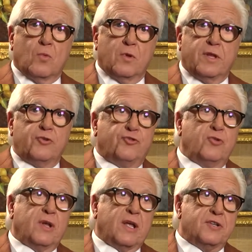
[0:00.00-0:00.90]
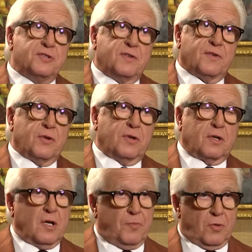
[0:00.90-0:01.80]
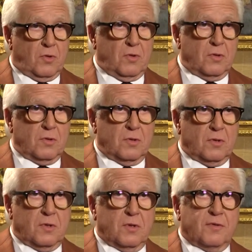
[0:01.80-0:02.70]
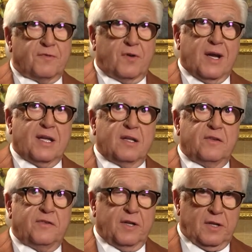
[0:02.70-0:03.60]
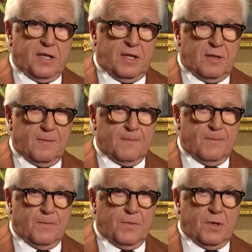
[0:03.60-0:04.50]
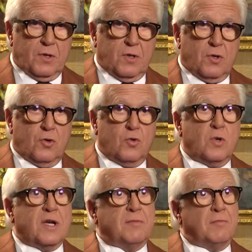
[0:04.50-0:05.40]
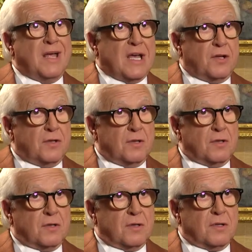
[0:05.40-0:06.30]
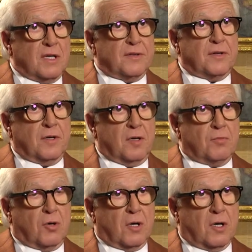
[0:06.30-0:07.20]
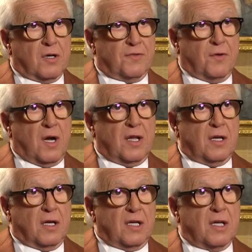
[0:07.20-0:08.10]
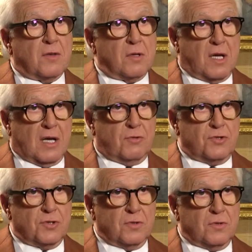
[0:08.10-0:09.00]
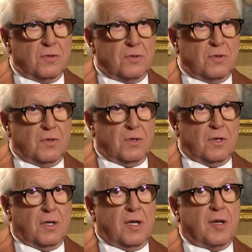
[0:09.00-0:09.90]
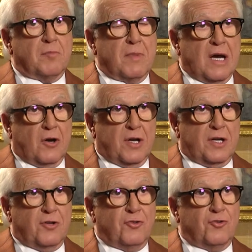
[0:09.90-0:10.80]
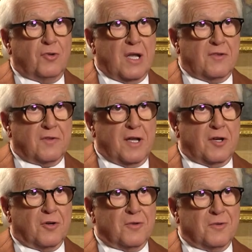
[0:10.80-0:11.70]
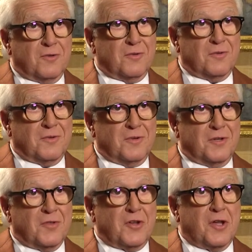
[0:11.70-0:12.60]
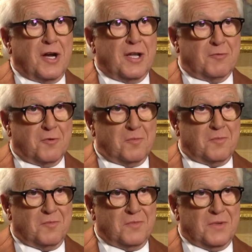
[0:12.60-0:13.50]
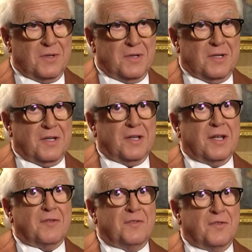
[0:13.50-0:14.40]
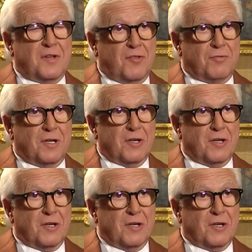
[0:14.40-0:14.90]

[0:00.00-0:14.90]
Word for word: within two days she found a couple, Frank and Tilly, who had met at the Dunbar on a Friday night in the lounge and married two days later hmm. in the dining room. And 53